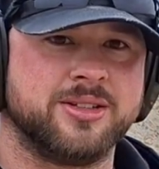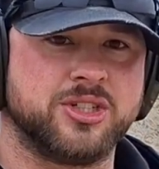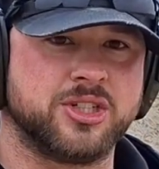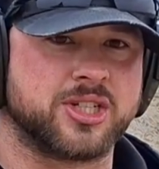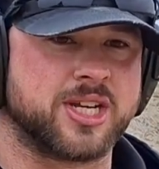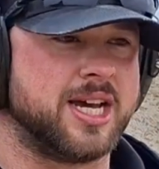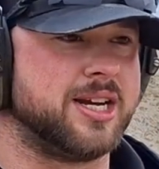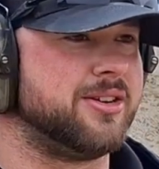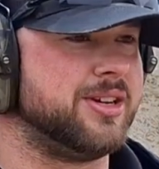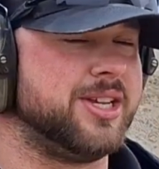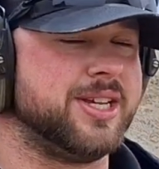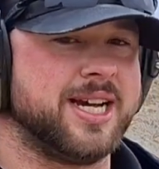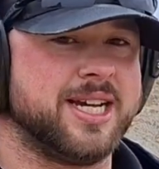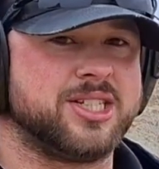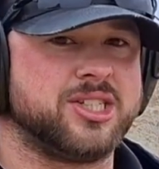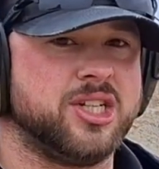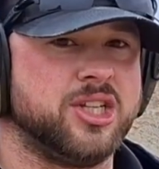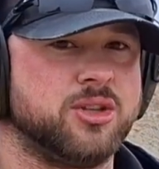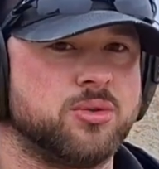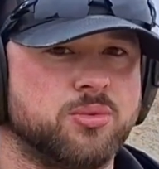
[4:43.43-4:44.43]
just kind of let you guys
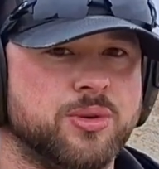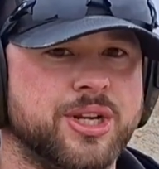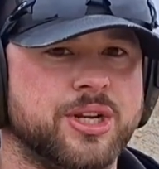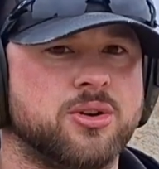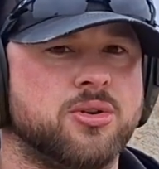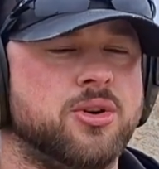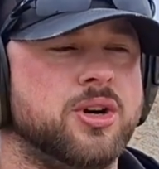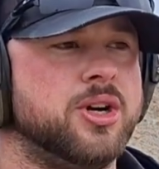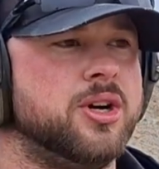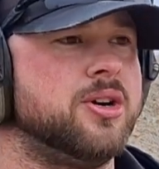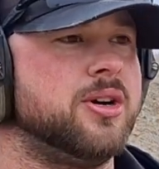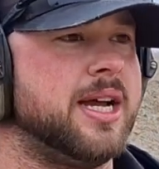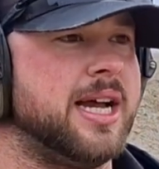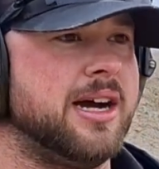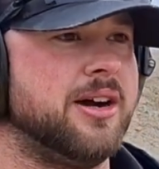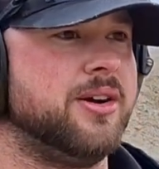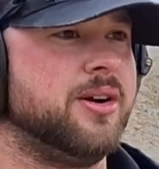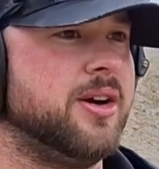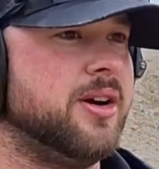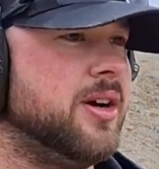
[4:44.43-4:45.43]
see the recoil,
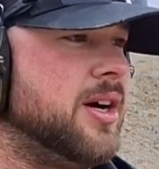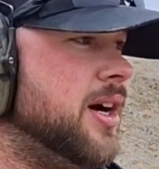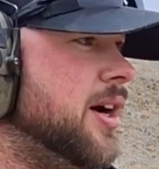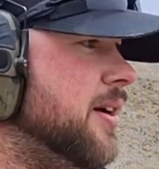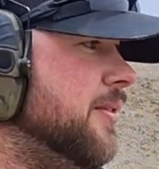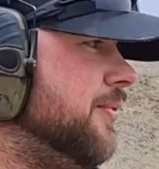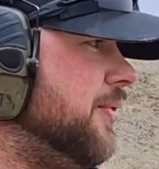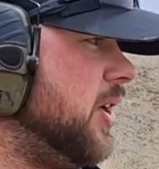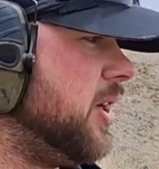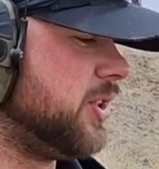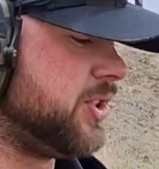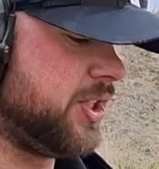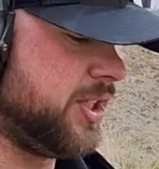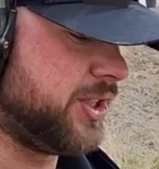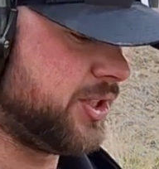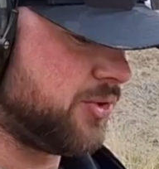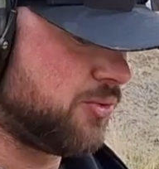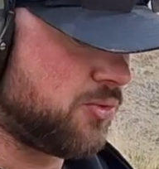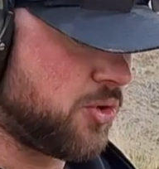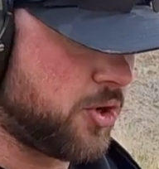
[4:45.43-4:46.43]
how it
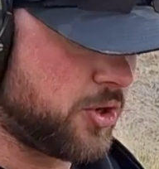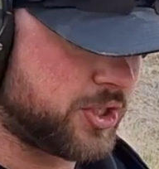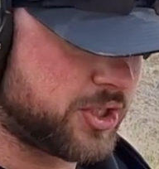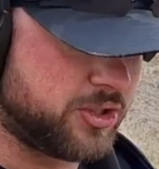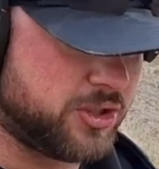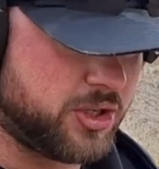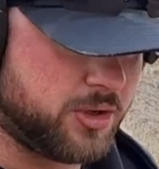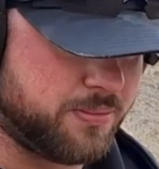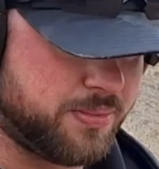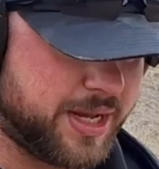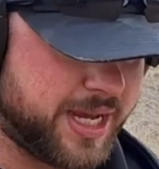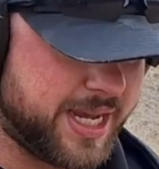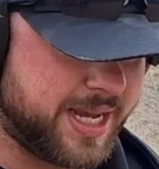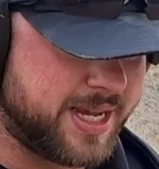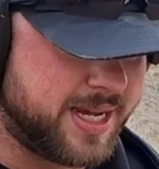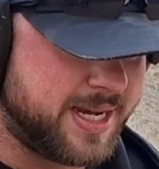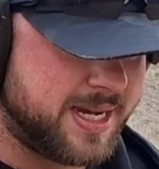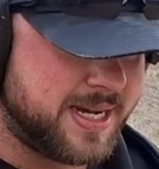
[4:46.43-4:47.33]
functions and works a little bit.